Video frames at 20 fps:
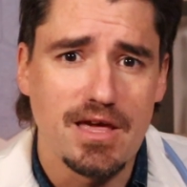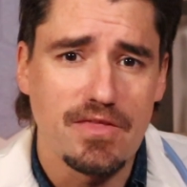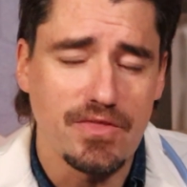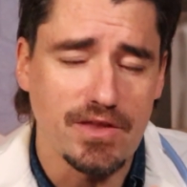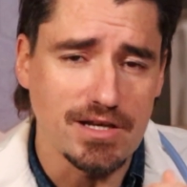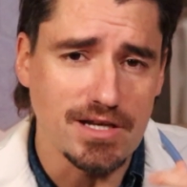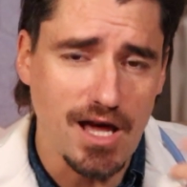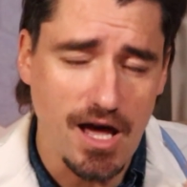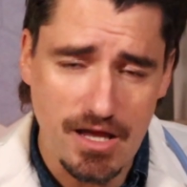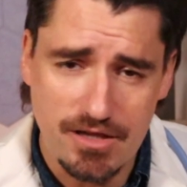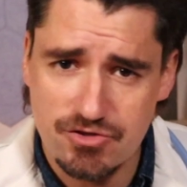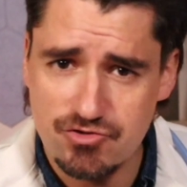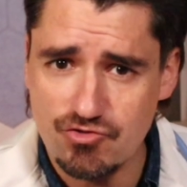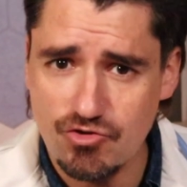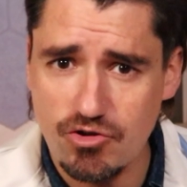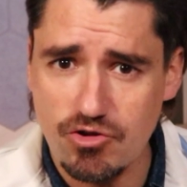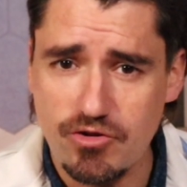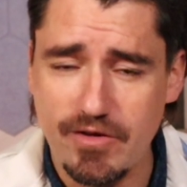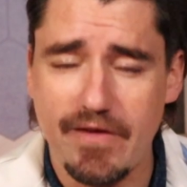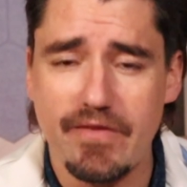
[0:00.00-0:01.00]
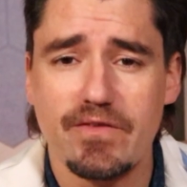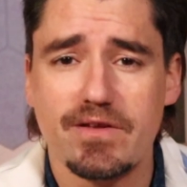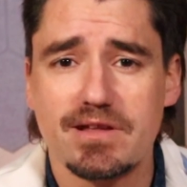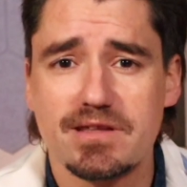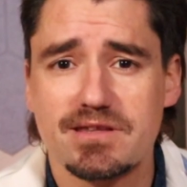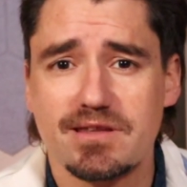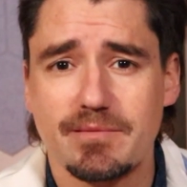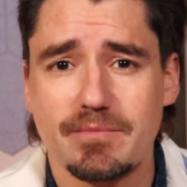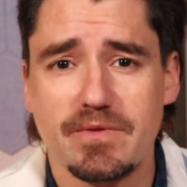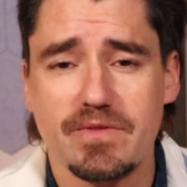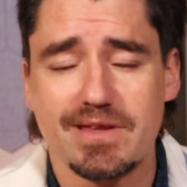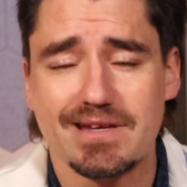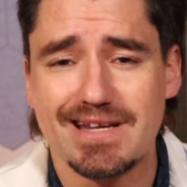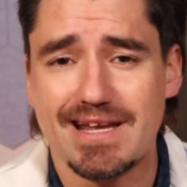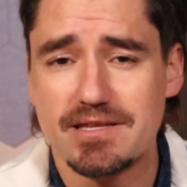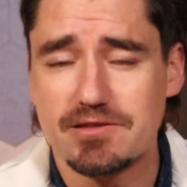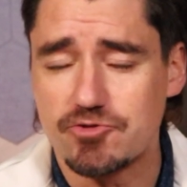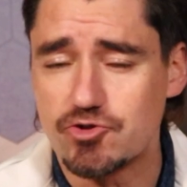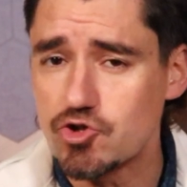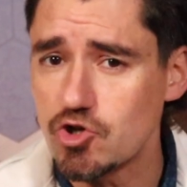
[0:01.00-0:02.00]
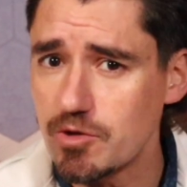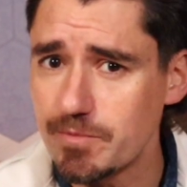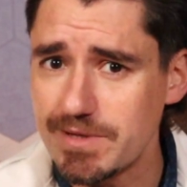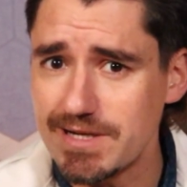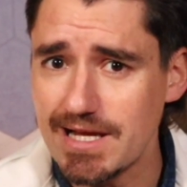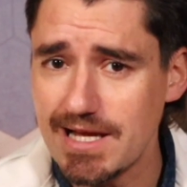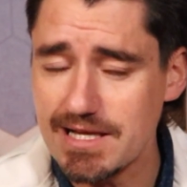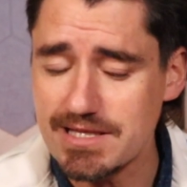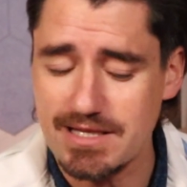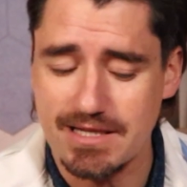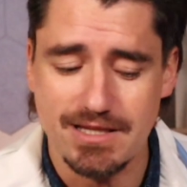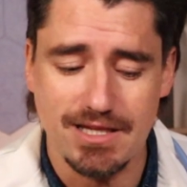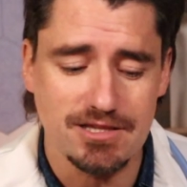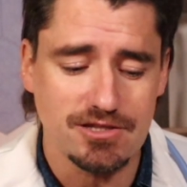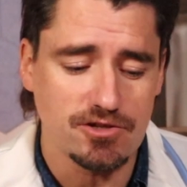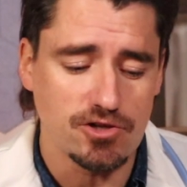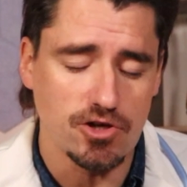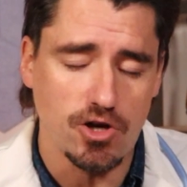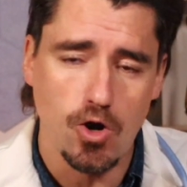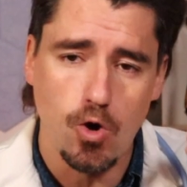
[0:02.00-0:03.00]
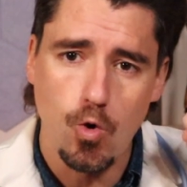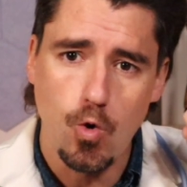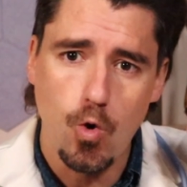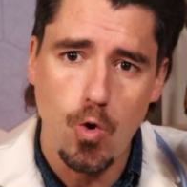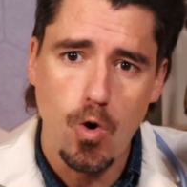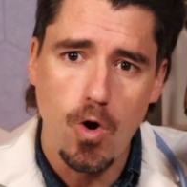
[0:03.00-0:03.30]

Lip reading: nostril and then some of the nasal turbinates, and that's going to